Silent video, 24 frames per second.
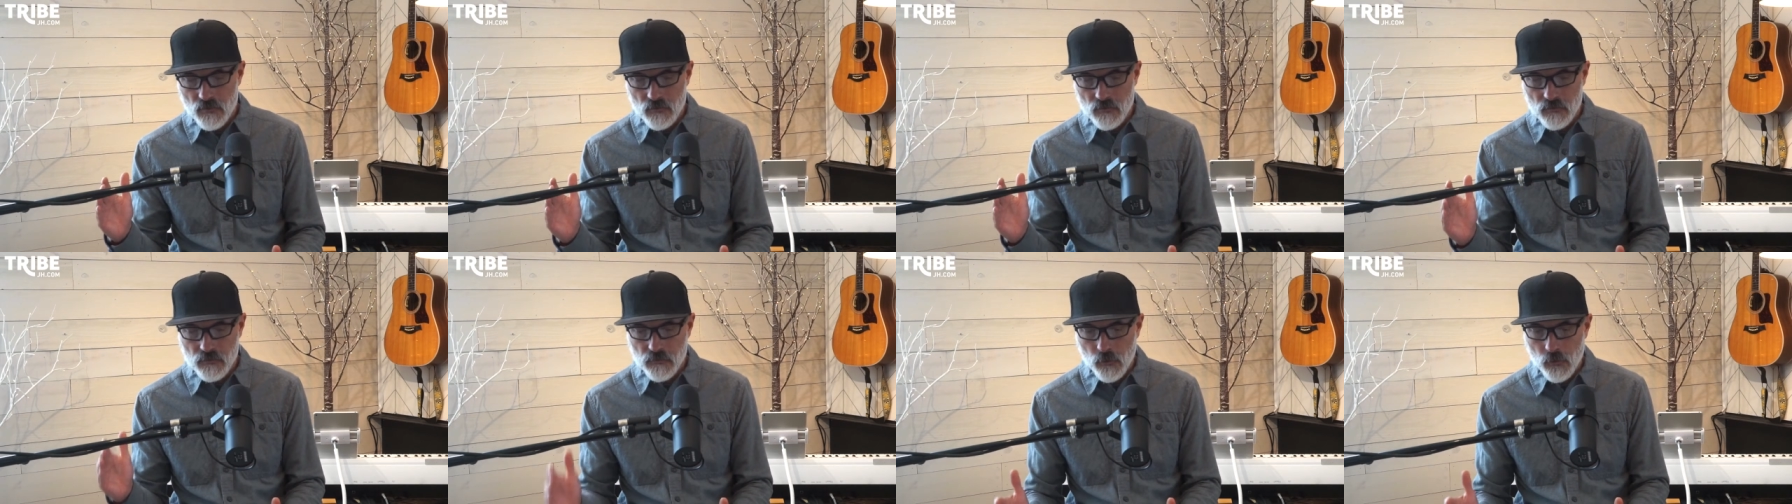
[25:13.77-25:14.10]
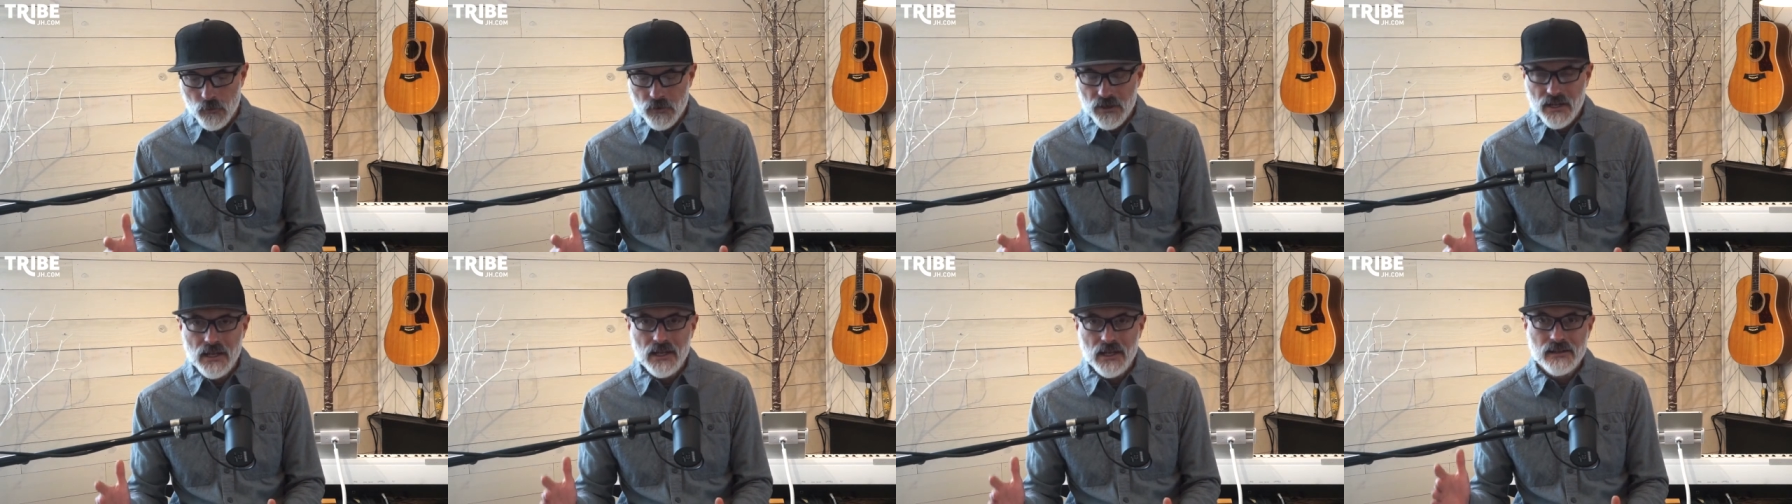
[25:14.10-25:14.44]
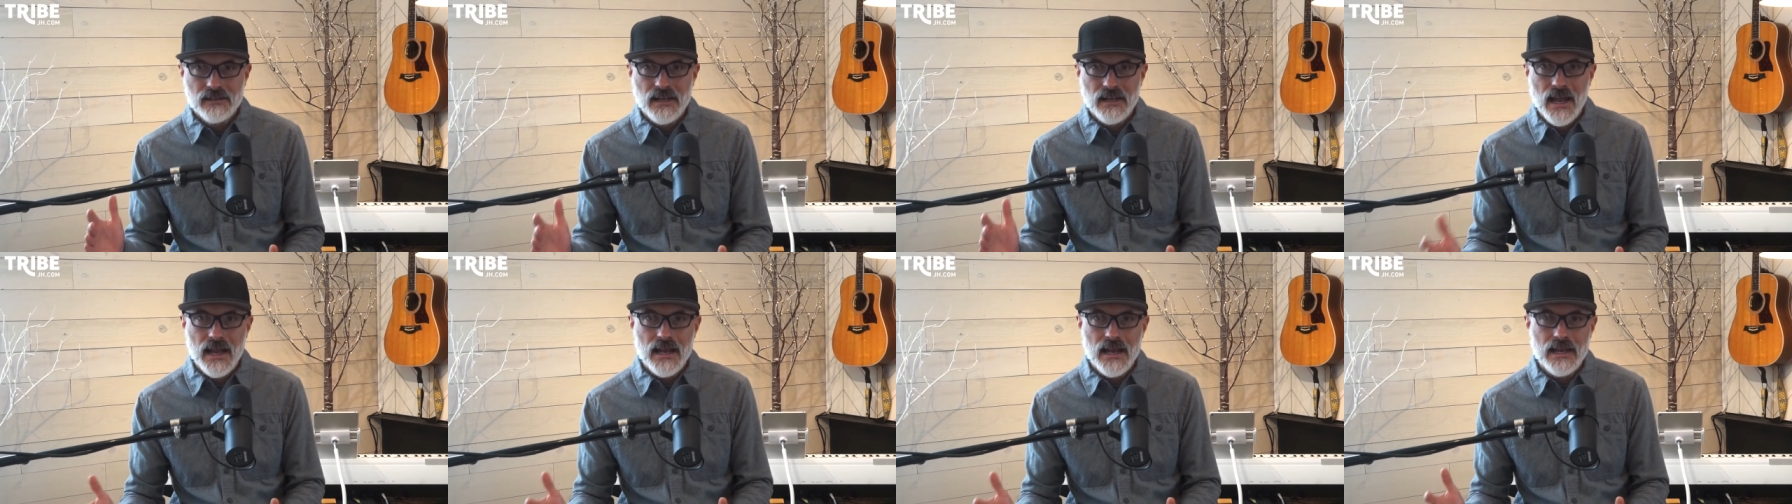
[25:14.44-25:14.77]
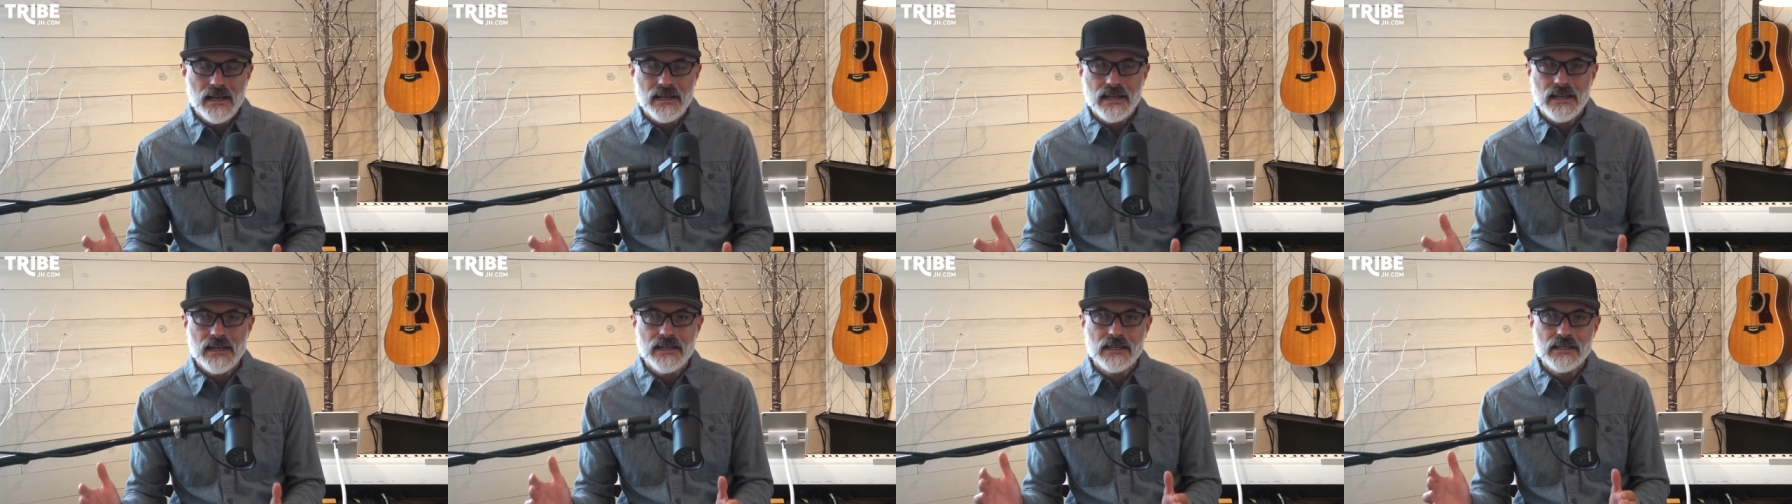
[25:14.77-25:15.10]
40 to
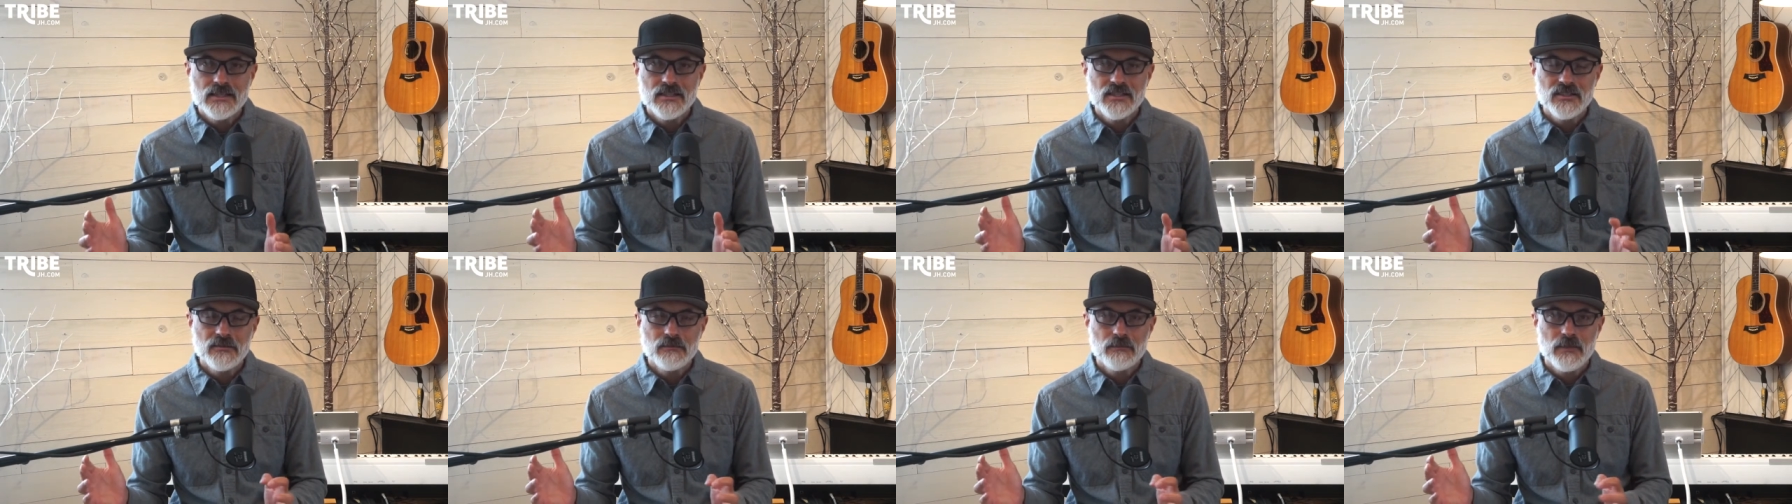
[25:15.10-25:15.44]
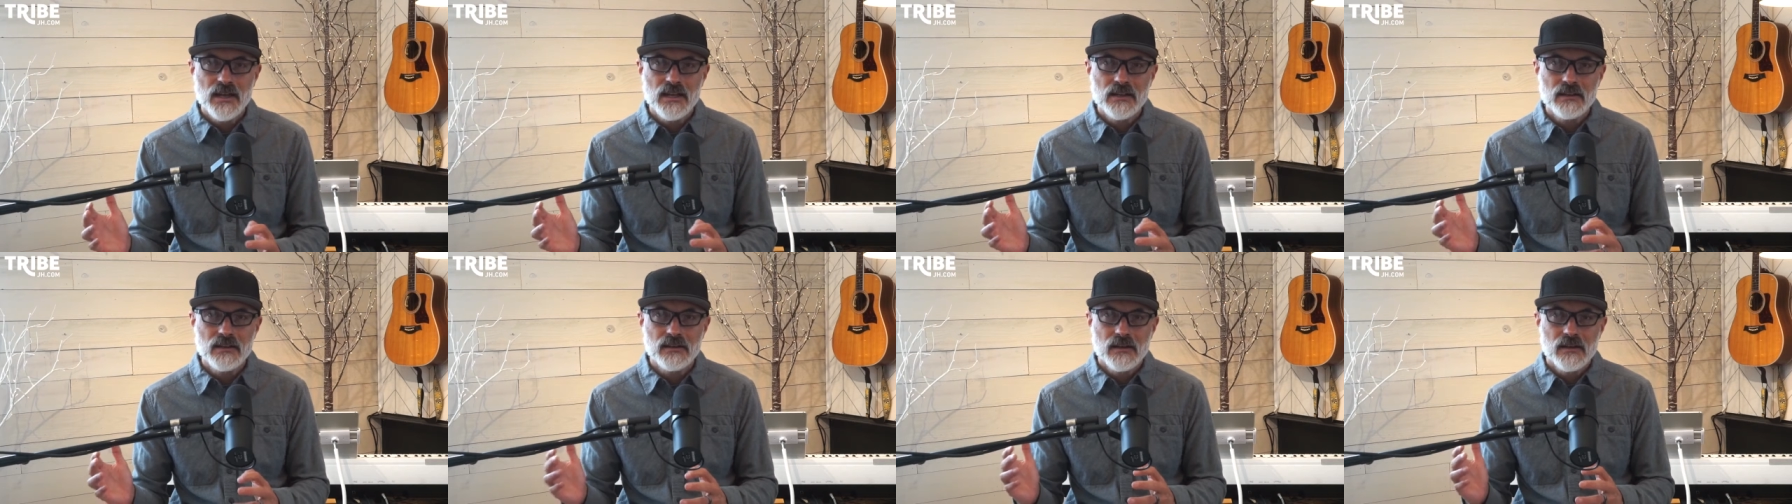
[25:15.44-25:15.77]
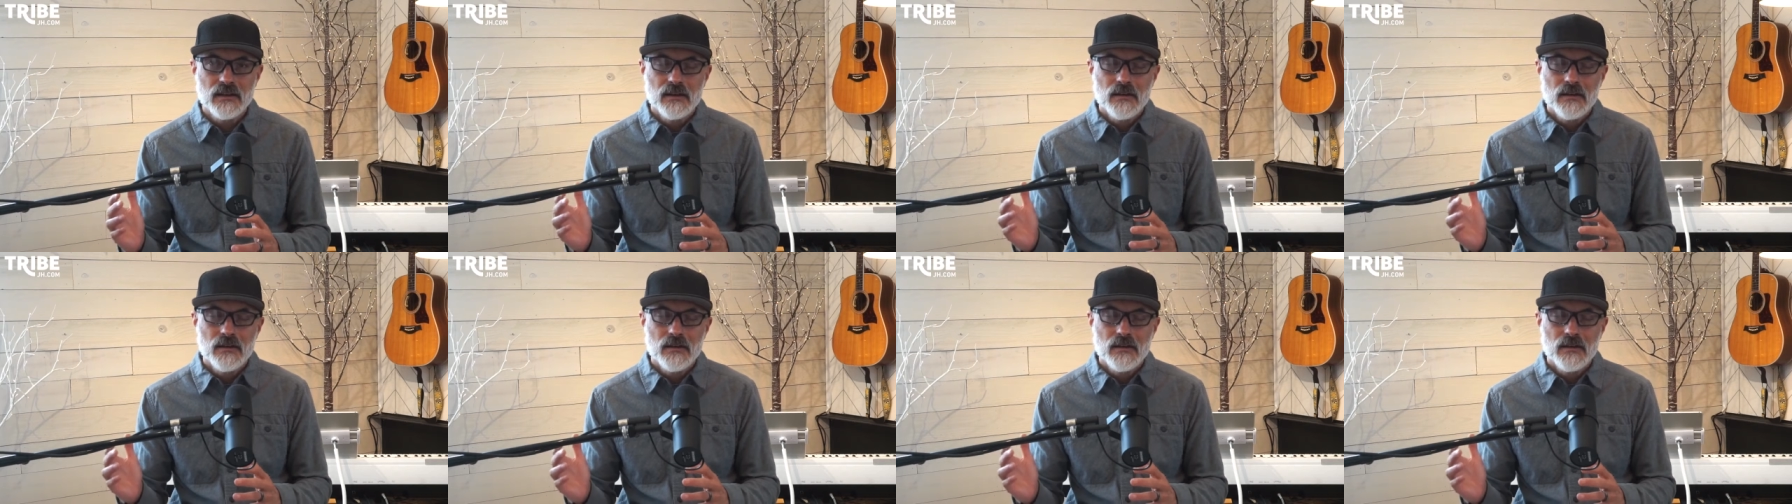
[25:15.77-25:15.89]
80, he spent